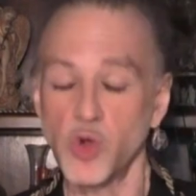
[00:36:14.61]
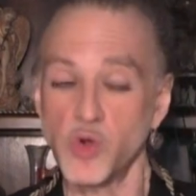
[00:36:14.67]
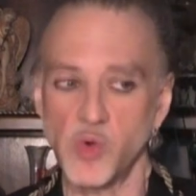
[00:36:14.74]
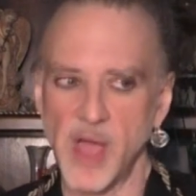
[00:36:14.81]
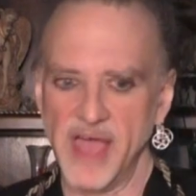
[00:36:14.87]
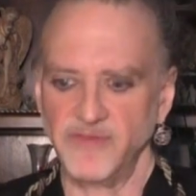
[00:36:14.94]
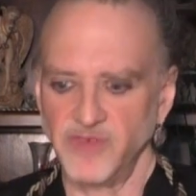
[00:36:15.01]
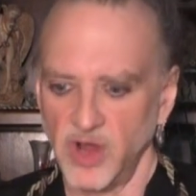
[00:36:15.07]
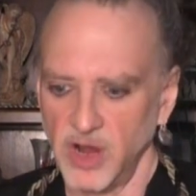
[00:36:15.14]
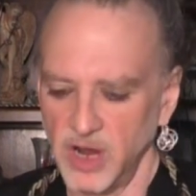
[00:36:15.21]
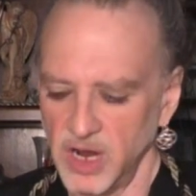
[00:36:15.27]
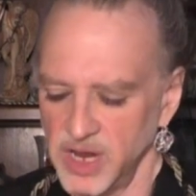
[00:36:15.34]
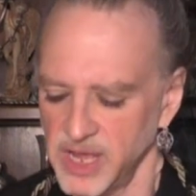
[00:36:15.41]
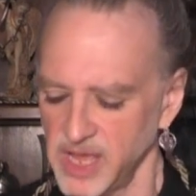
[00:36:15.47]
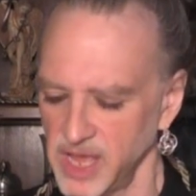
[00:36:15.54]

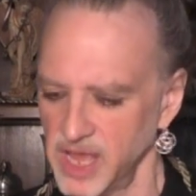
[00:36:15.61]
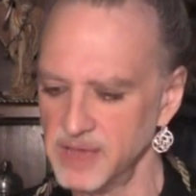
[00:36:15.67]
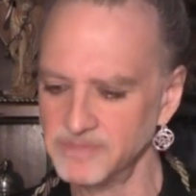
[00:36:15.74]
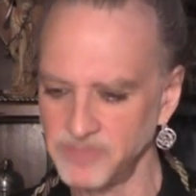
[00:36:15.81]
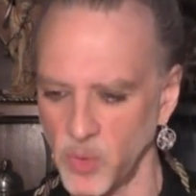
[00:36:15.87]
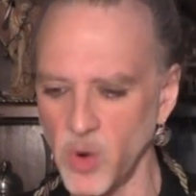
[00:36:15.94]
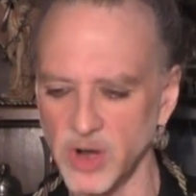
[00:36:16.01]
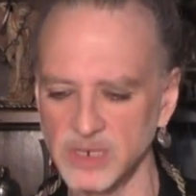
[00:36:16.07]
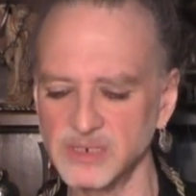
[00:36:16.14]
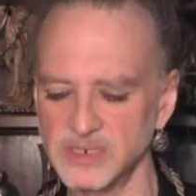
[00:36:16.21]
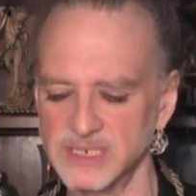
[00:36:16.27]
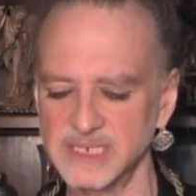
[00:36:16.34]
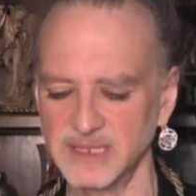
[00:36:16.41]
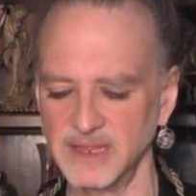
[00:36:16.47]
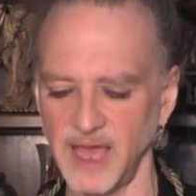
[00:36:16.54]
whoever
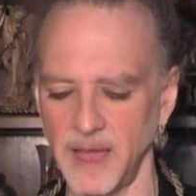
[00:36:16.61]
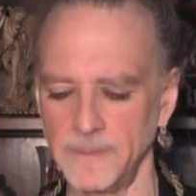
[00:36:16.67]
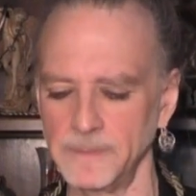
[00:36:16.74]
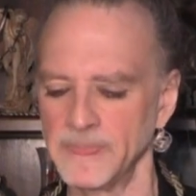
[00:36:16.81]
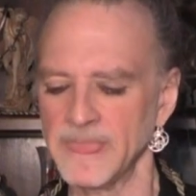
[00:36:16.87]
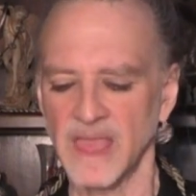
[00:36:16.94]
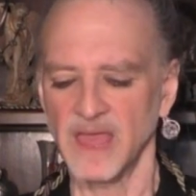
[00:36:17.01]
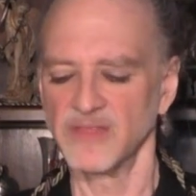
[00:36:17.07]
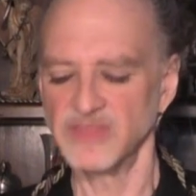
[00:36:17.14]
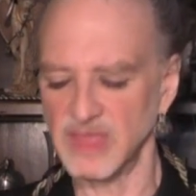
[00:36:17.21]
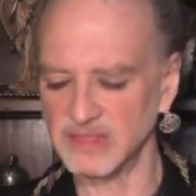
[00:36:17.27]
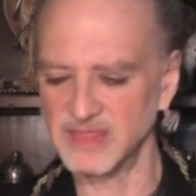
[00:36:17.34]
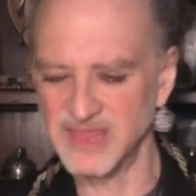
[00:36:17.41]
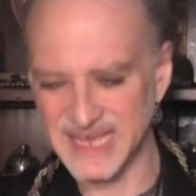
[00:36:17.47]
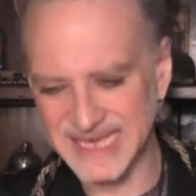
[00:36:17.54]
important to them,
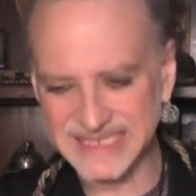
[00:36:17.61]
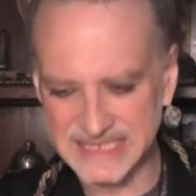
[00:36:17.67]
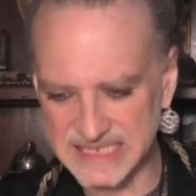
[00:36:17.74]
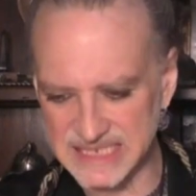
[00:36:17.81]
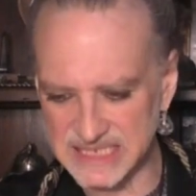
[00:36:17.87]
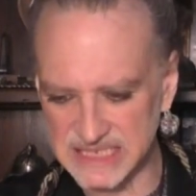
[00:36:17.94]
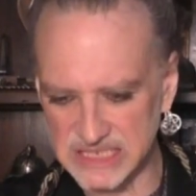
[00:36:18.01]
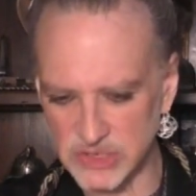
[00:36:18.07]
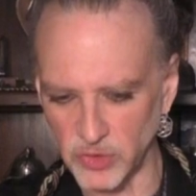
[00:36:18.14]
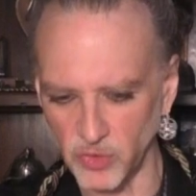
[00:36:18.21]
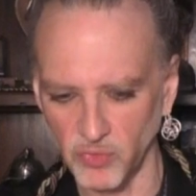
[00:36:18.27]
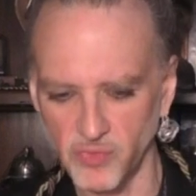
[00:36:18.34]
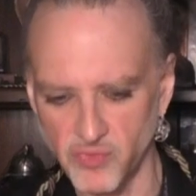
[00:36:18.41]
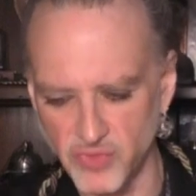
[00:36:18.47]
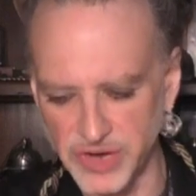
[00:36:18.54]
then this is
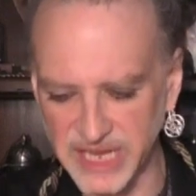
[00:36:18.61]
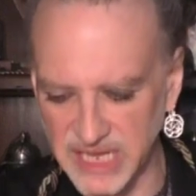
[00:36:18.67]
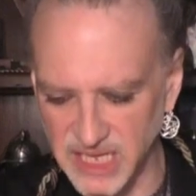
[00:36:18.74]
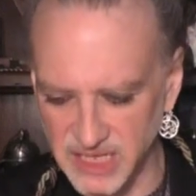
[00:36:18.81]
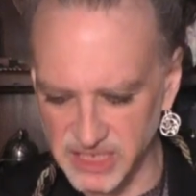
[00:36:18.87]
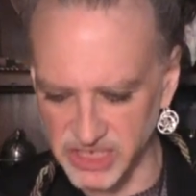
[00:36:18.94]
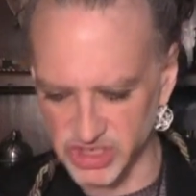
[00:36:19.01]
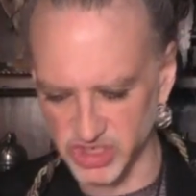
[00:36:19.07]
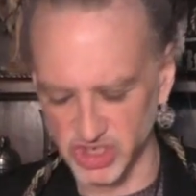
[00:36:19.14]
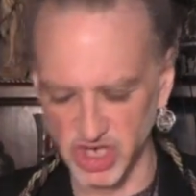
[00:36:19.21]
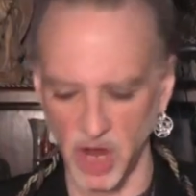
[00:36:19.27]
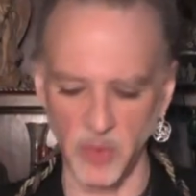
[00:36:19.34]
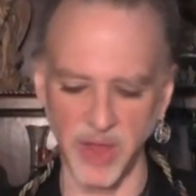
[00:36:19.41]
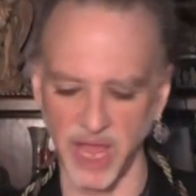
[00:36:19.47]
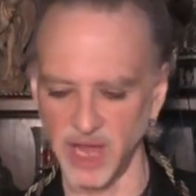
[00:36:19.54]
really
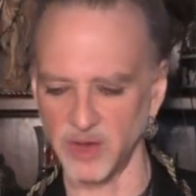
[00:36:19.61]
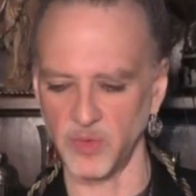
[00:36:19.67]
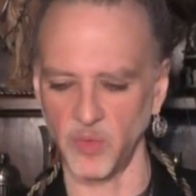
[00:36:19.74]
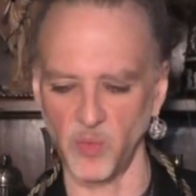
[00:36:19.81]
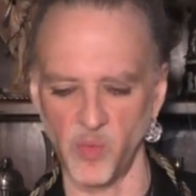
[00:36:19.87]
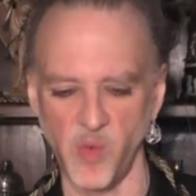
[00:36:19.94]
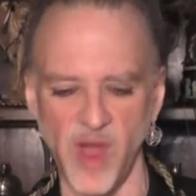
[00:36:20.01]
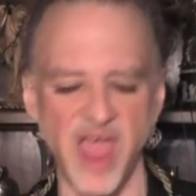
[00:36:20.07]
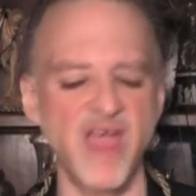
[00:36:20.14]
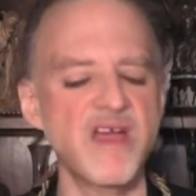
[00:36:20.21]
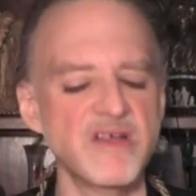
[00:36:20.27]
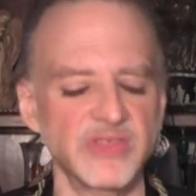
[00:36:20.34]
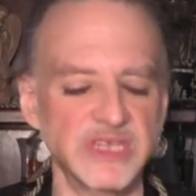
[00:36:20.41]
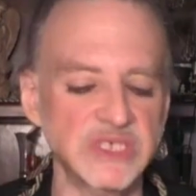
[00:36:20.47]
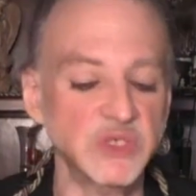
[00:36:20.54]
showing
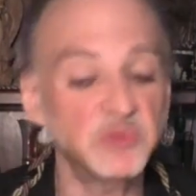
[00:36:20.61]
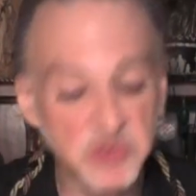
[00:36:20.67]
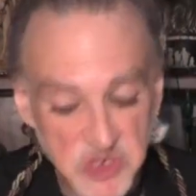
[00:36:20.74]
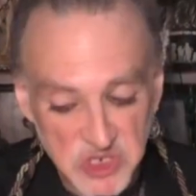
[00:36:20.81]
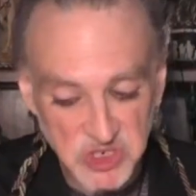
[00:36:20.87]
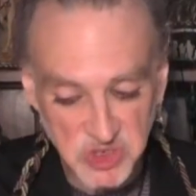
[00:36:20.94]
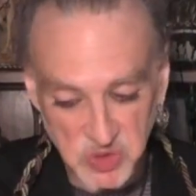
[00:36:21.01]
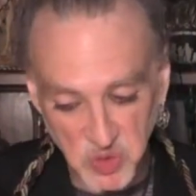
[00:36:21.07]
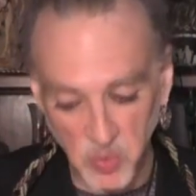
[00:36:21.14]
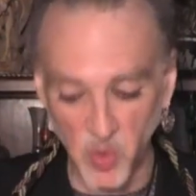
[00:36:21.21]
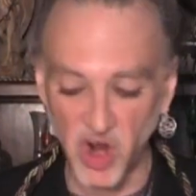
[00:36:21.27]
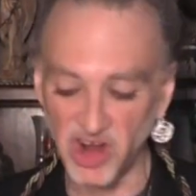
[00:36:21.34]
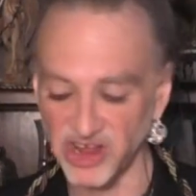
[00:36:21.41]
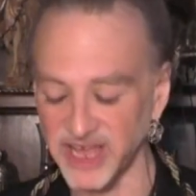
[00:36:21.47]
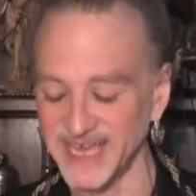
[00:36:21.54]
where the spiritual
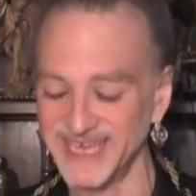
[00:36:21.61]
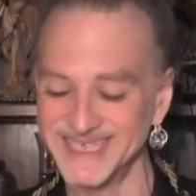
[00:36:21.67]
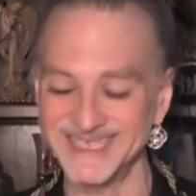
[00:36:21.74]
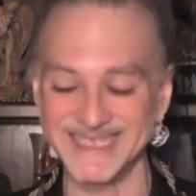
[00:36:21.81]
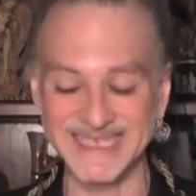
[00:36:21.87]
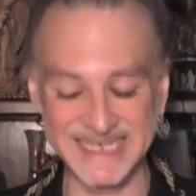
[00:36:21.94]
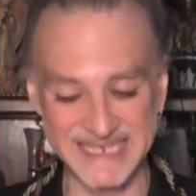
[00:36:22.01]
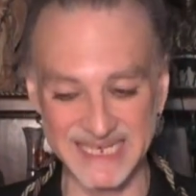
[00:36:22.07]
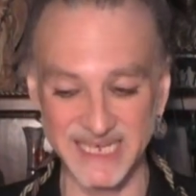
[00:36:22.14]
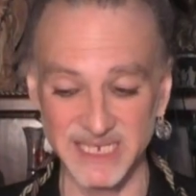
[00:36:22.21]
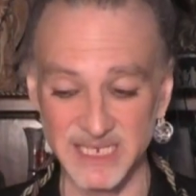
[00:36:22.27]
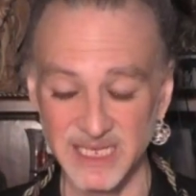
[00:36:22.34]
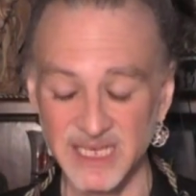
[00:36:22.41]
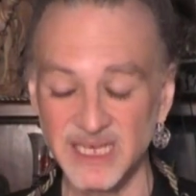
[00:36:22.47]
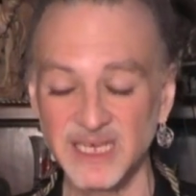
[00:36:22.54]
work is
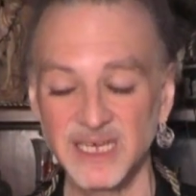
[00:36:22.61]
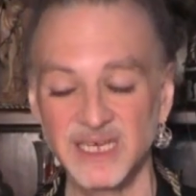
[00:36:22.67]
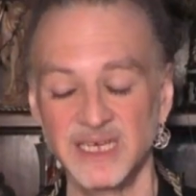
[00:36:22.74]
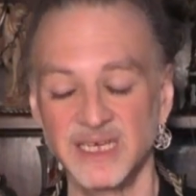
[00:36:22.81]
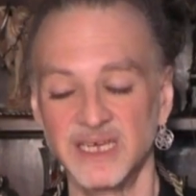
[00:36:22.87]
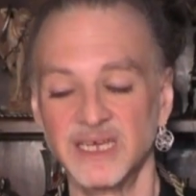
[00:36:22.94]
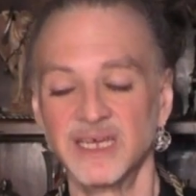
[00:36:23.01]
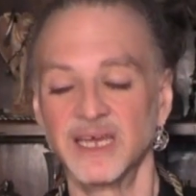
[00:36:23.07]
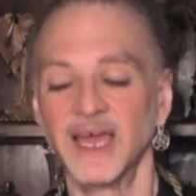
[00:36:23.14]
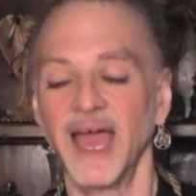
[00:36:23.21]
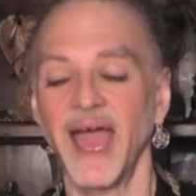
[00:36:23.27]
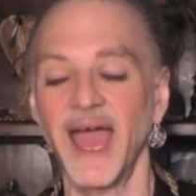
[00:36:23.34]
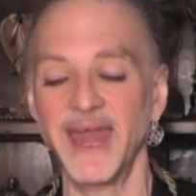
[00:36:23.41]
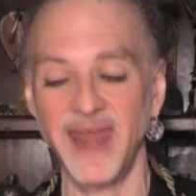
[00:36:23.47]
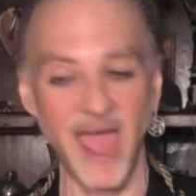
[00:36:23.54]
needed
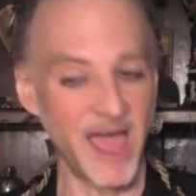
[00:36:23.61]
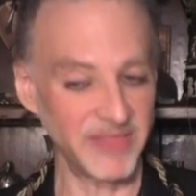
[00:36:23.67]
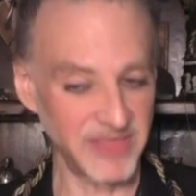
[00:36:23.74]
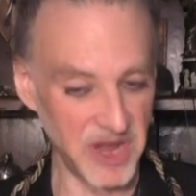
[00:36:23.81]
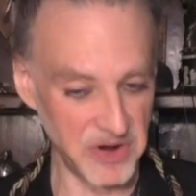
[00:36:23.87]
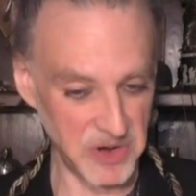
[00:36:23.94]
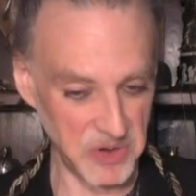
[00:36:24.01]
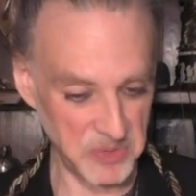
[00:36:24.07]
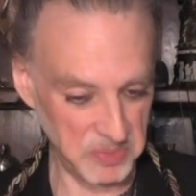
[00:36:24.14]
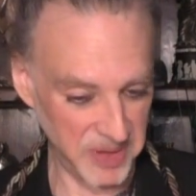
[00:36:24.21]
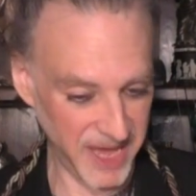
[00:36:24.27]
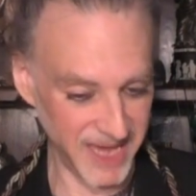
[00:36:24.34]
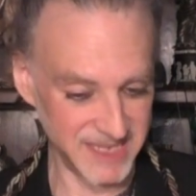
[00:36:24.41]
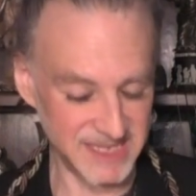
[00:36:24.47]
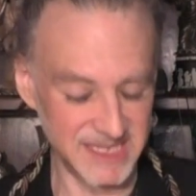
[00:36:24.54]
and at their own
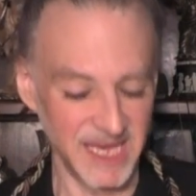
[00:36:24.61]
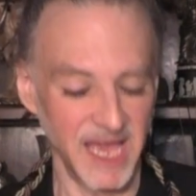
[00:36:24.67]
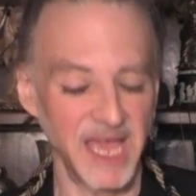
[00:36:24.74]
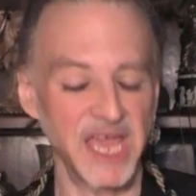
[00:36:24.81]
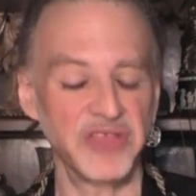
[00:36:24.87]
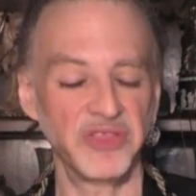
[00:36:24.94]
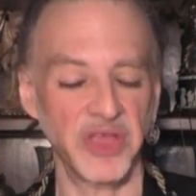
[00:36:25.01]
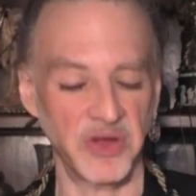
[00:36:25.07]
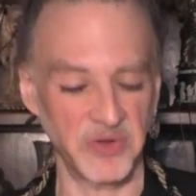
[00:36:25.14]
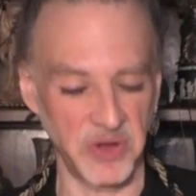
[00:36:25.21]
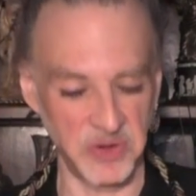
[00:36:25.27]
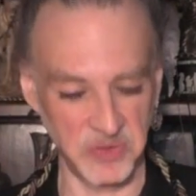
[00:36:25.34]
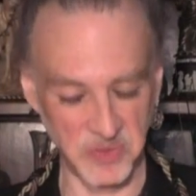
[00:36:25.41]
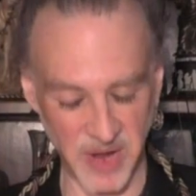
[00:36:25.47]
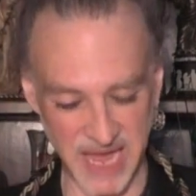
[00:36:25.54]
pace in their
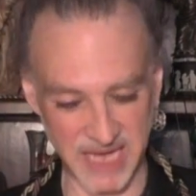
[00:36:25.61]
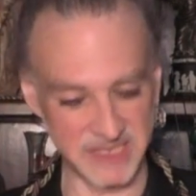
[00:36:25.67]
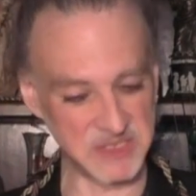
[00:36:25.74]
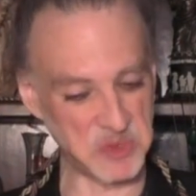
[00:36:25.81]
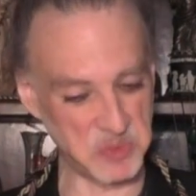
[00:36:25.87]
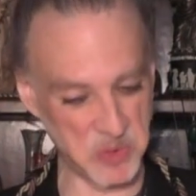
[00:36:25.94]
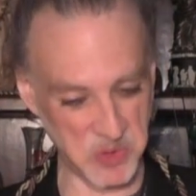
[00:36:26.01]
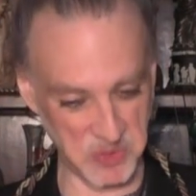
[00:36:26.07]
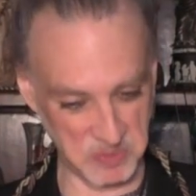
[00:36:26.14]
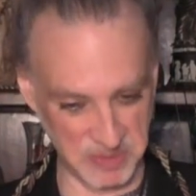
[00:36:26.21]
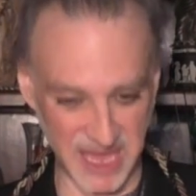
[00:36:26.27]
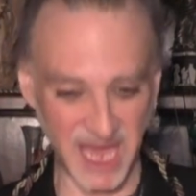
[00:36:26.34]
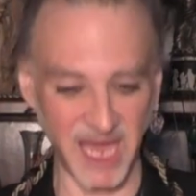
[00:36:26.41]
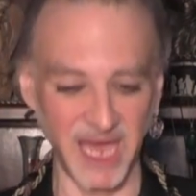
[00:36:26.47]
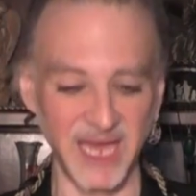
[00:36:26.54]
own way, so motor
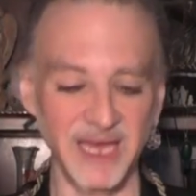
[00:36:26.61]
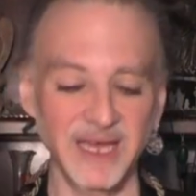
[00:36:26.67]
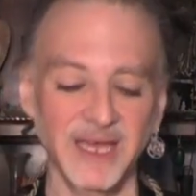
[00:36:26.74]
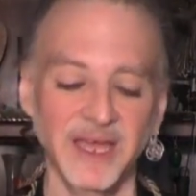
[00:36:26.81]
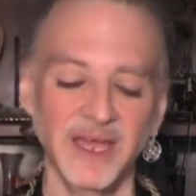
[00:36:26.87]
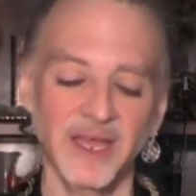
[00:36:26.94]
B.